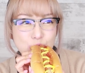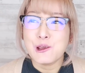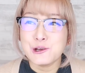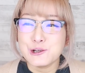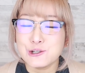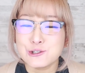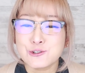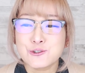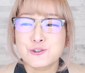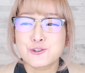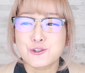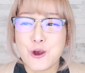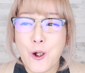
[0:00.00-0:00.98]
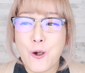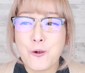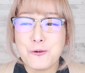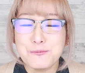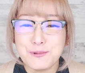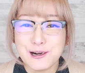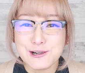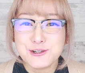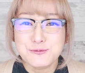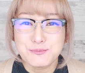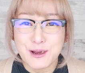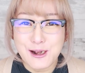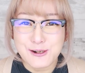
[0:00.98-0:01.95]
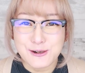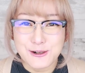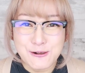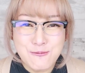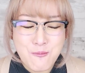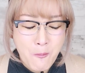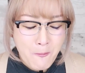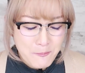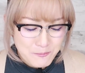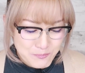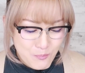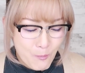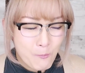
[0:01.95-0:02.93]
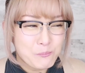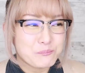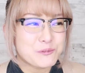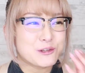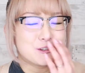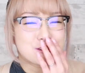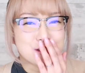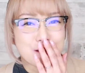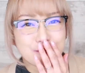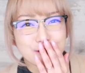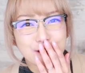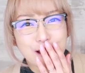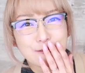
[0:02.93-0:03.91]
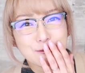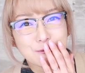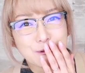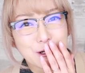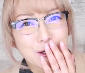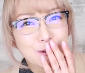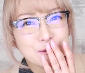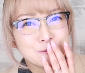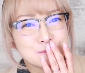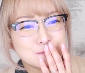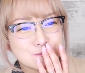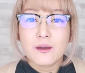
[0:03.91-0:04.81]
It is so much better than the 7-Eleven one.